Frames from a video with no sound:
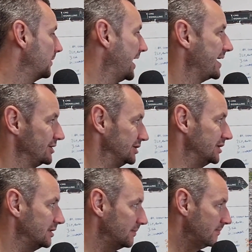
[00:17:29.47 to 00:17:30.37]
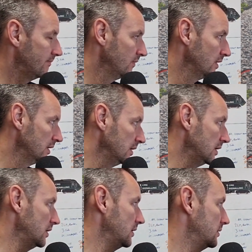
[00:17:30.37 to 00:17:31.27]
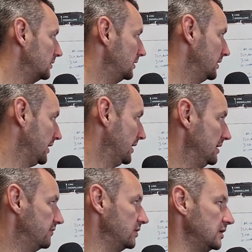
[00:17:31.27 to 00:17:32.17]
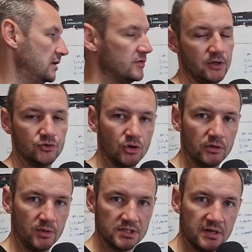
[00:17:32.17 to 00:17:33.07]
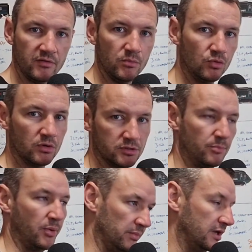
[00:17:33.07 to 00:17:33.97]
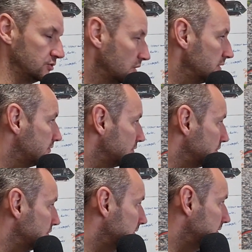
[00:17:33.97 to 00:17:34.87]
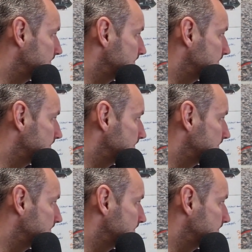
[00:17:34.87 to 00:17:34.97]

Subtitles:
action in them. Again, even the hydraulic ones have a motor to pump the hydraulic fluid,